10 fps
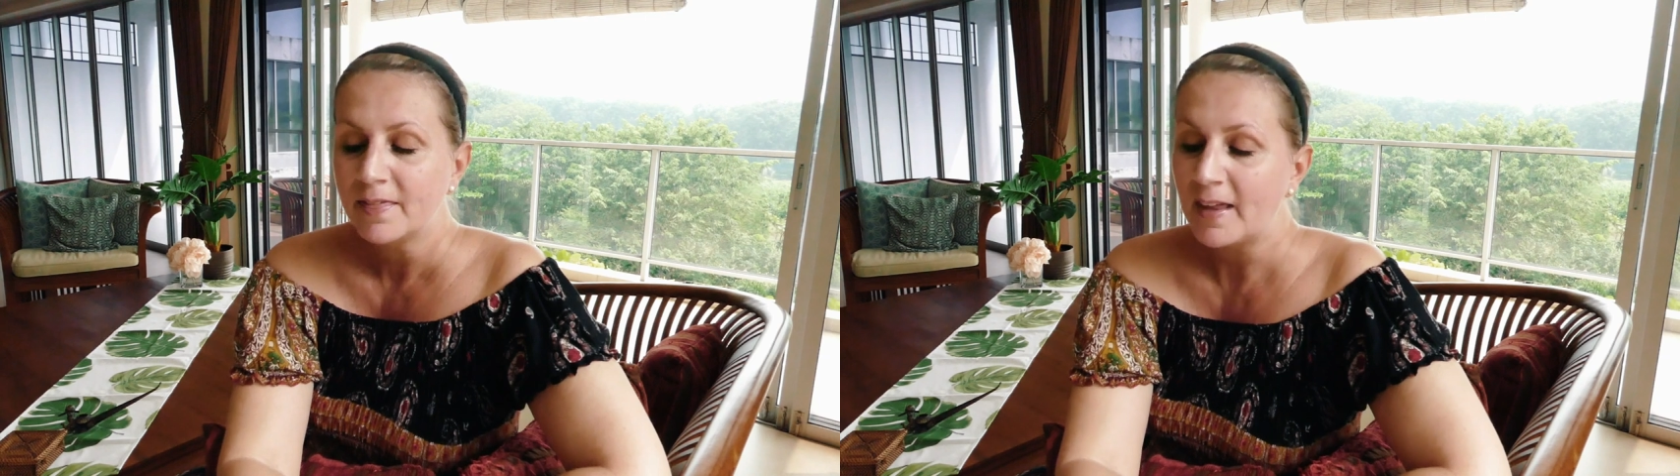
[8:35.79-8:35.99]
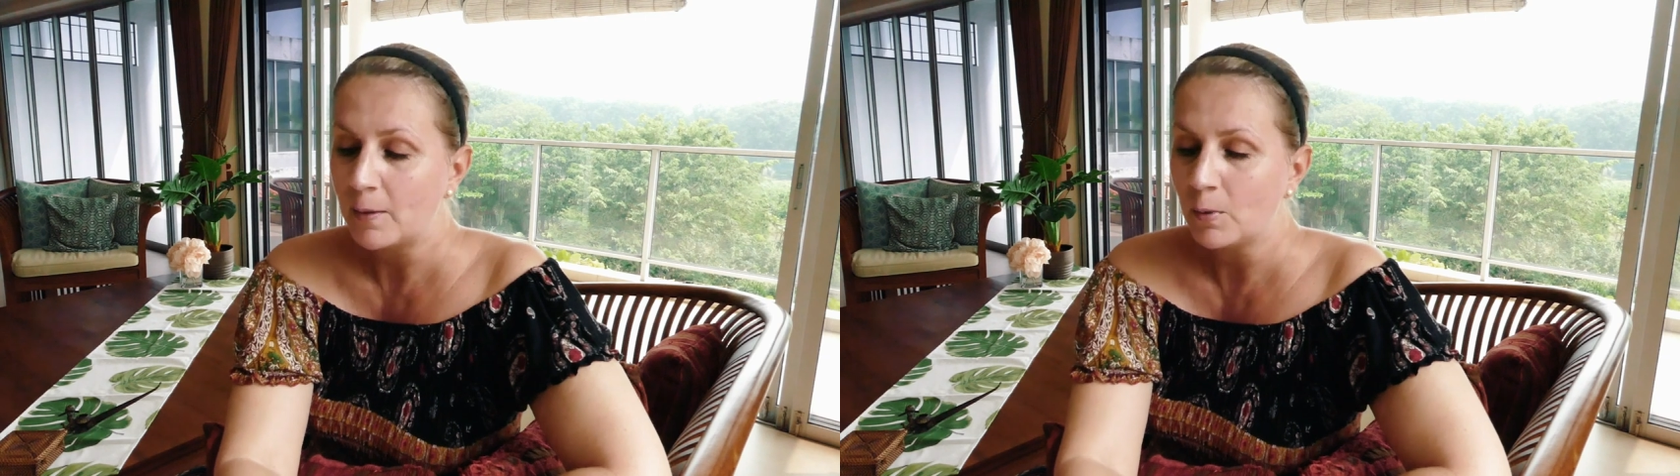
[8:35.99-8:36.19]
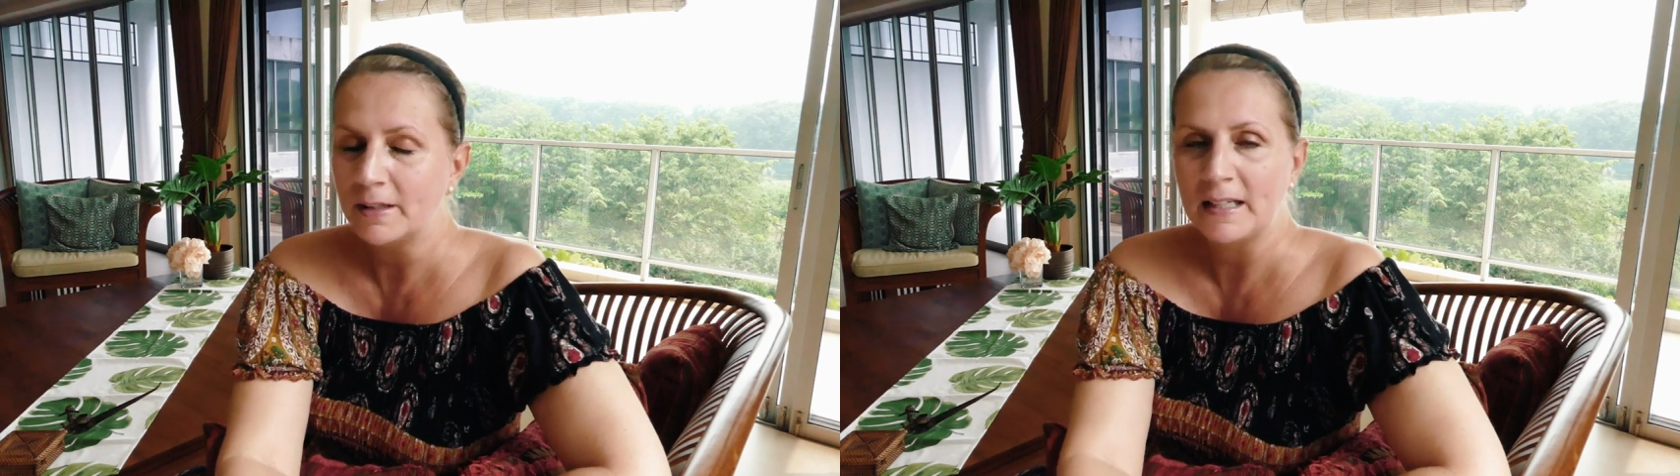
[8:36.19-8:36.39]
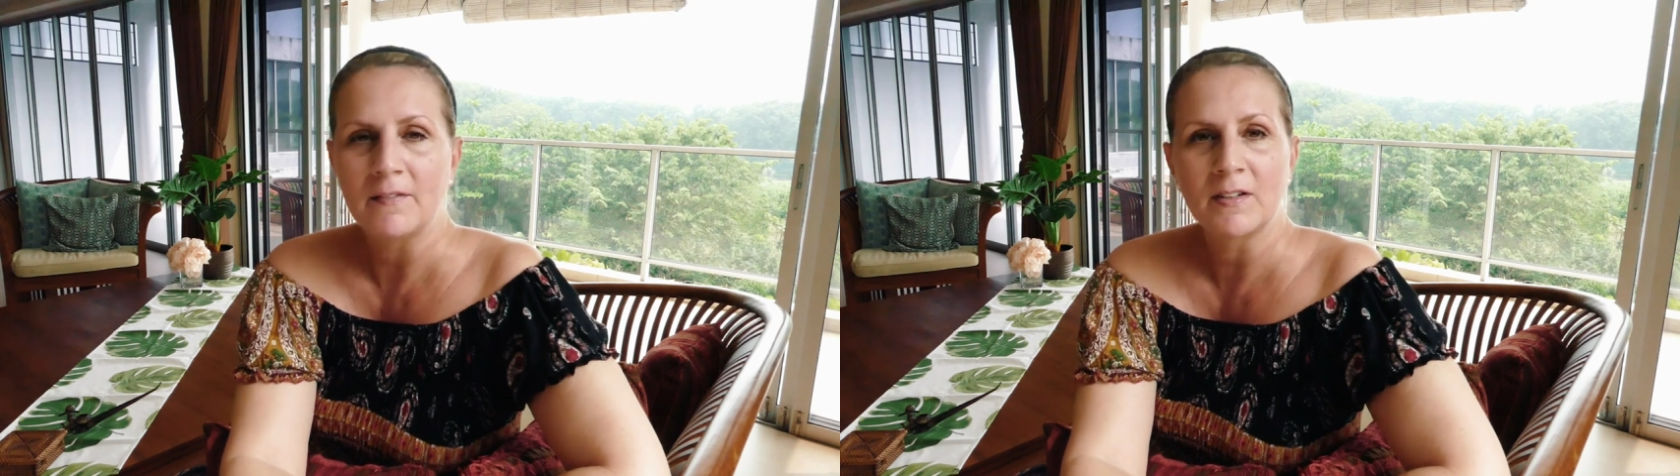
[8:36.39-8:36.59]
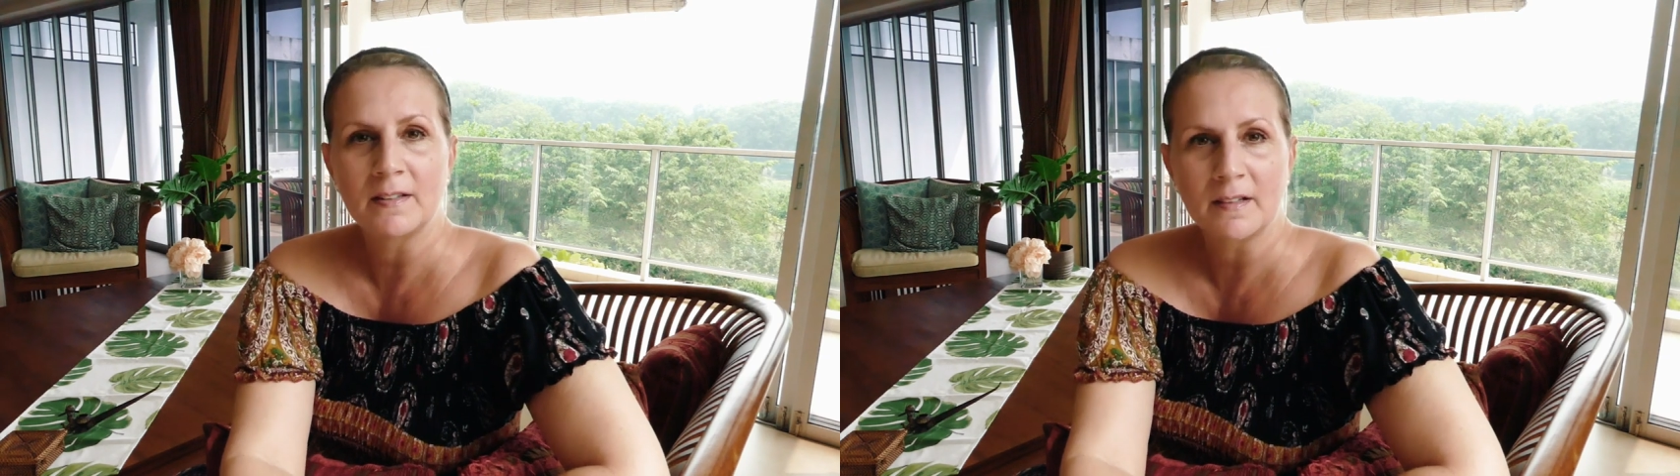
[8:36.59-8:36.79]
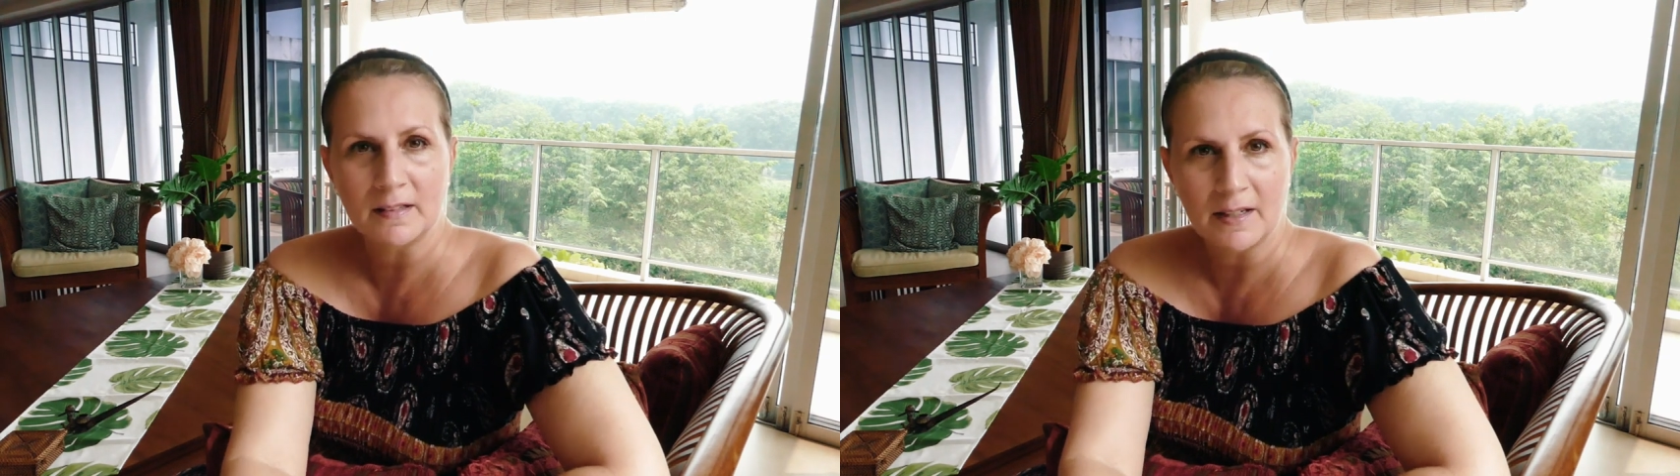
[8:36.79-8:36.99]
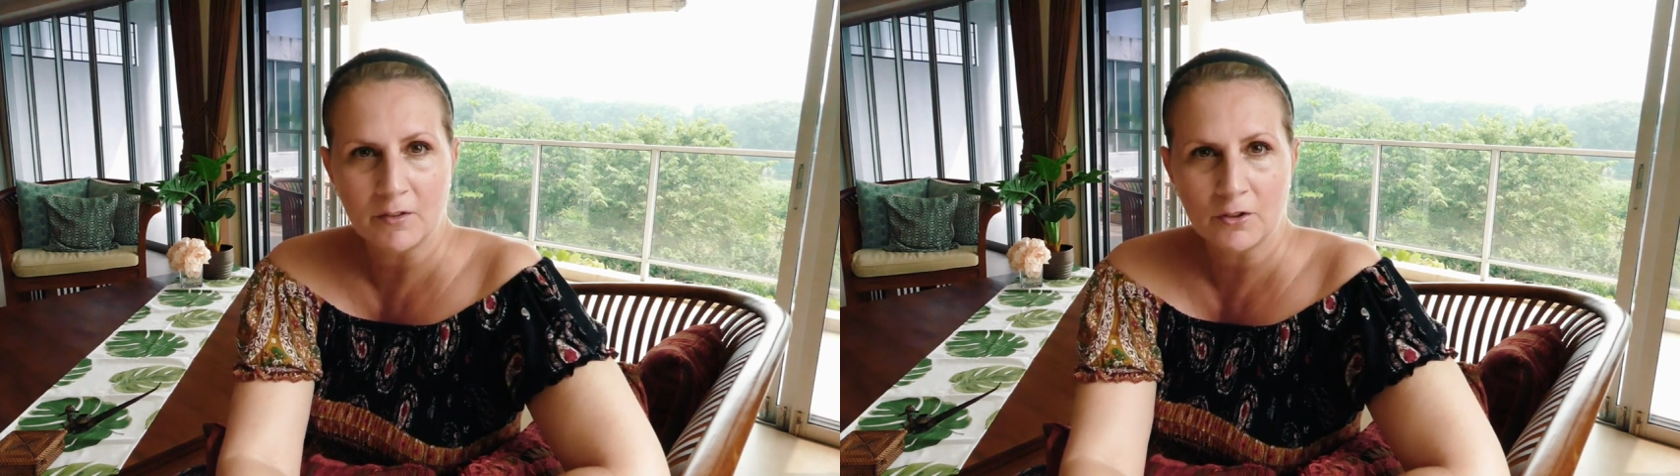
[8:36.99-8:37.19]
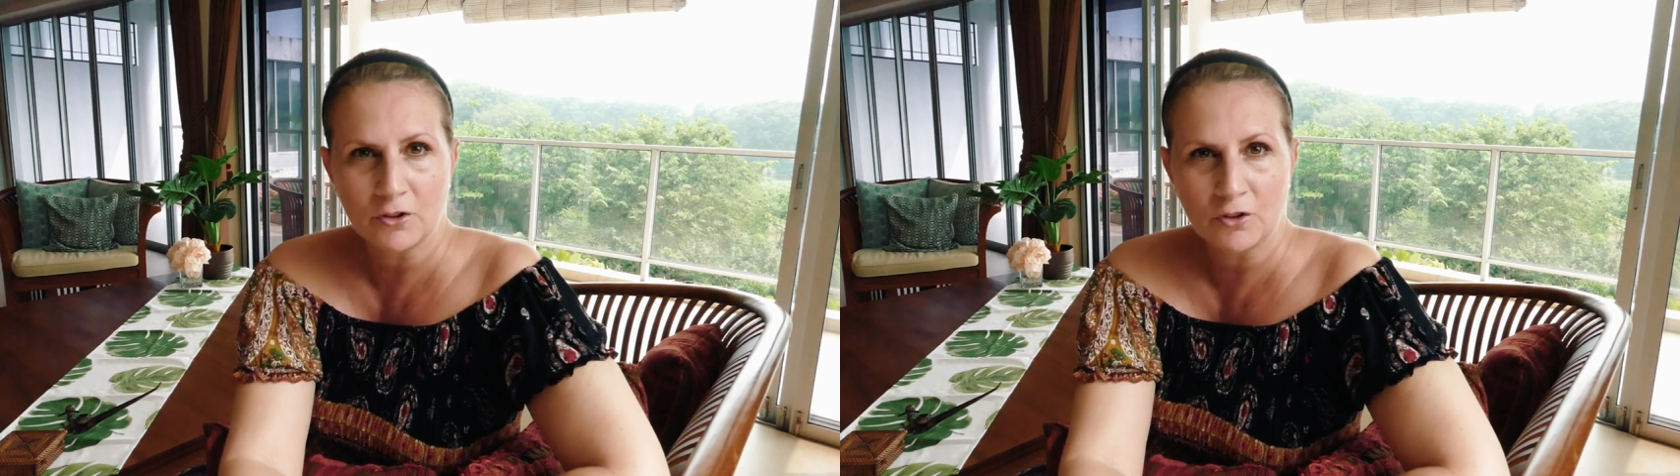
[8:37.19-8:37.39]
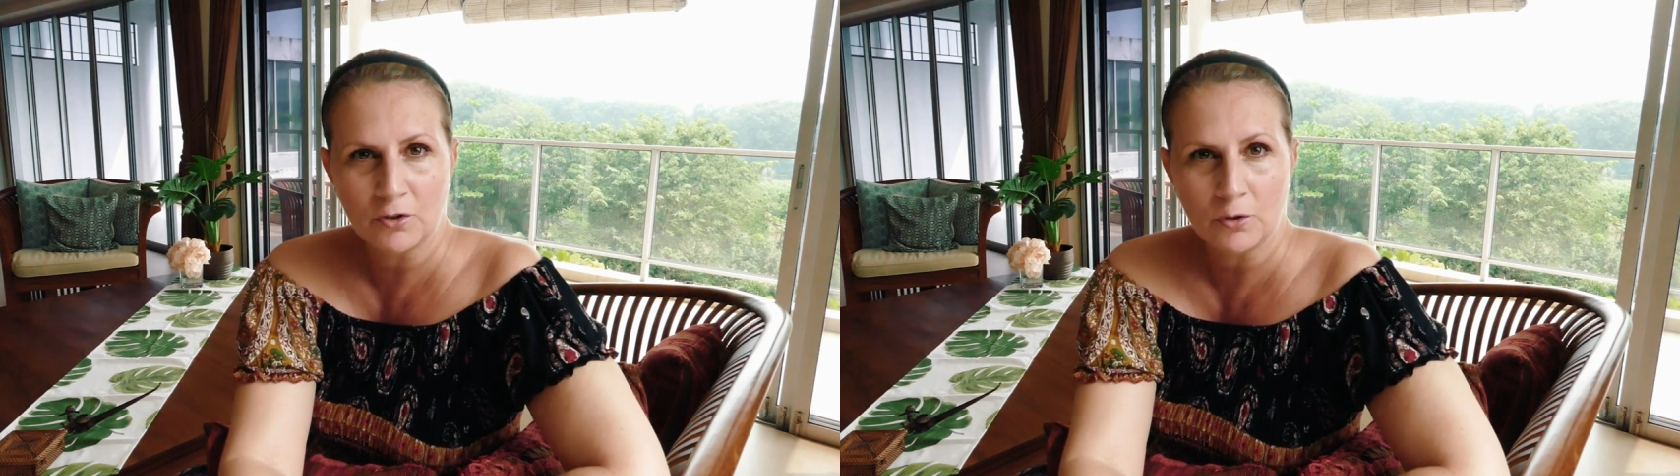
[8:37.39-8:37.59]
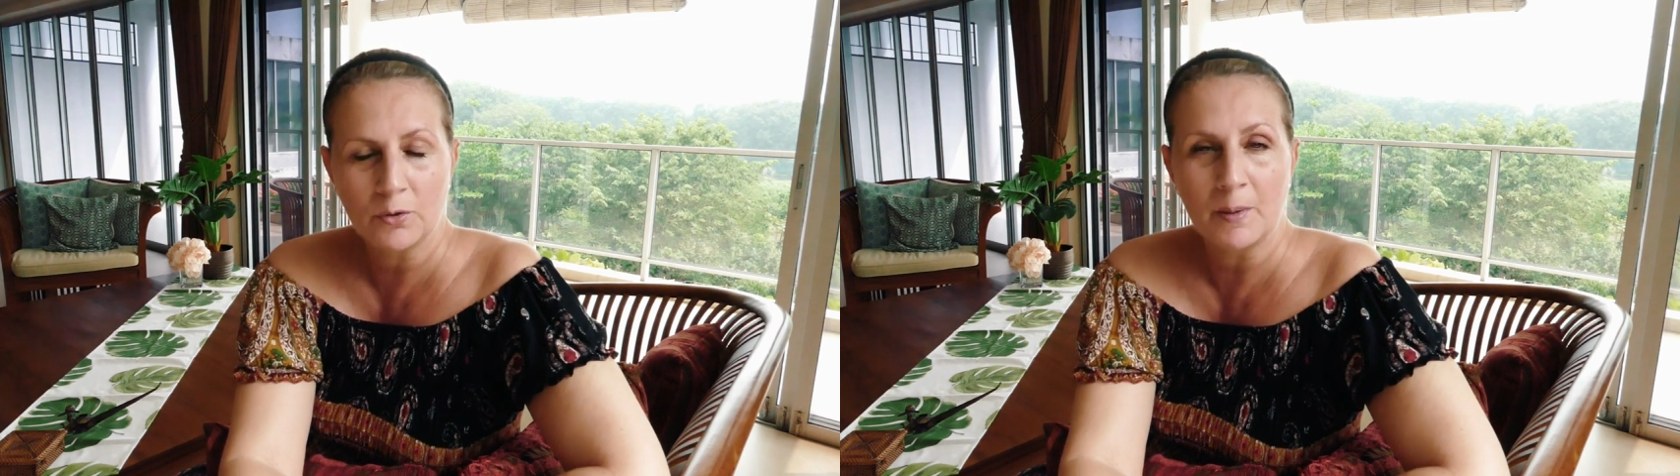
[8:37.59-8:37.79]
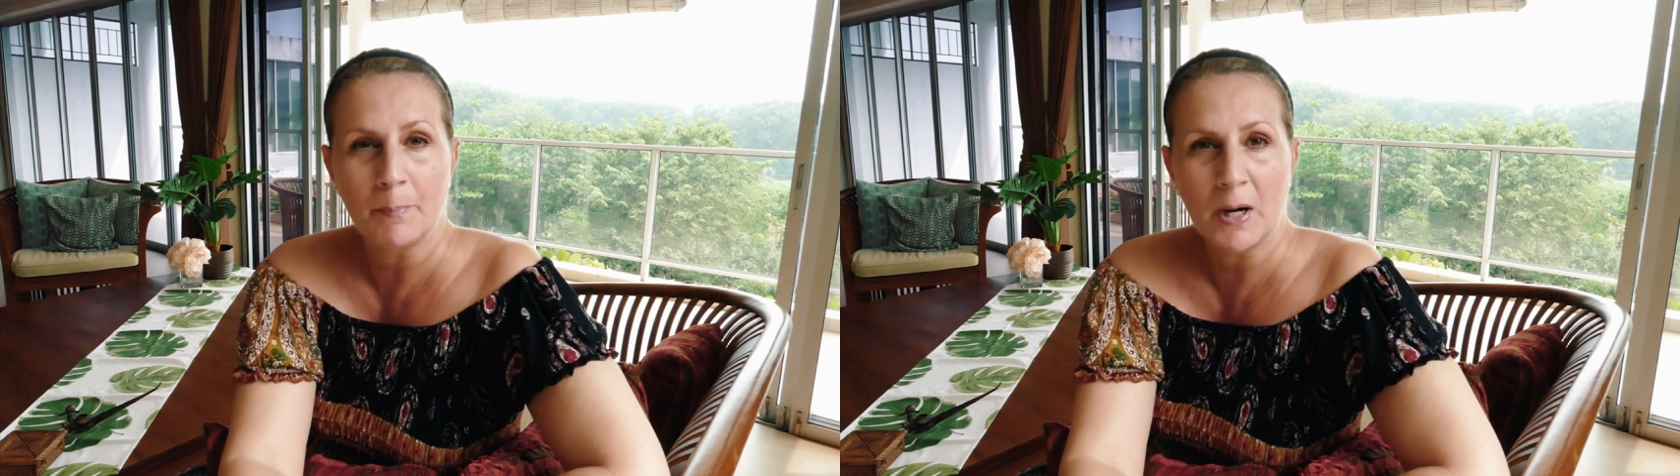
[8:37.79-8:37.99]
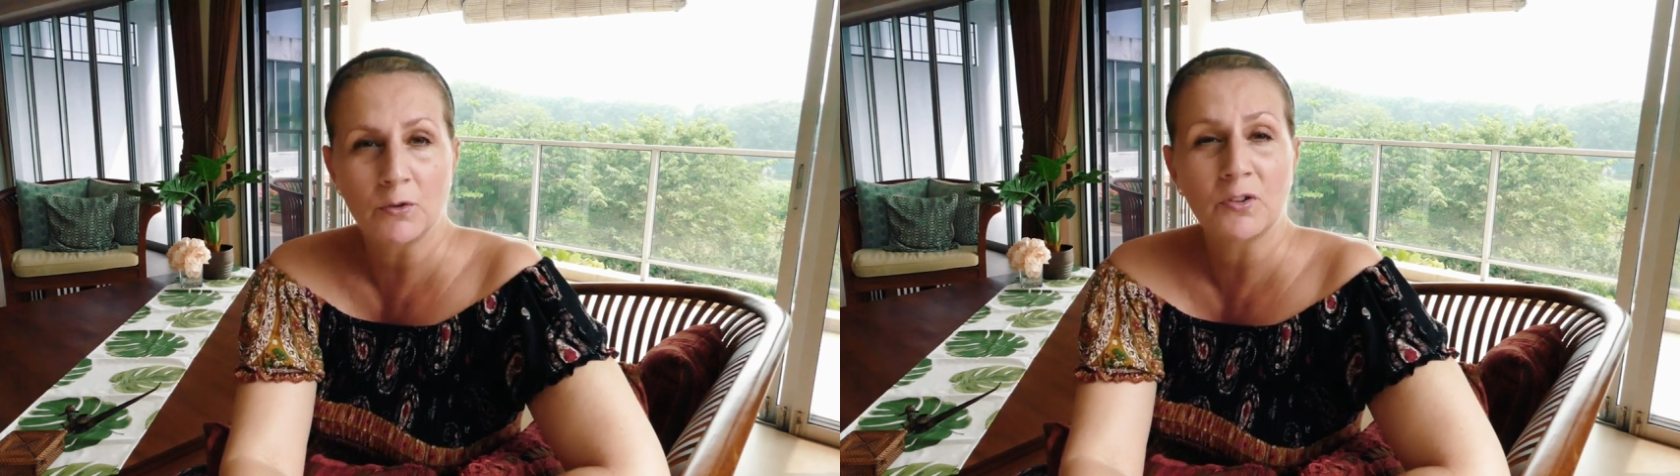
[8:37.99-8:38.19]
They will even deliver to the boat.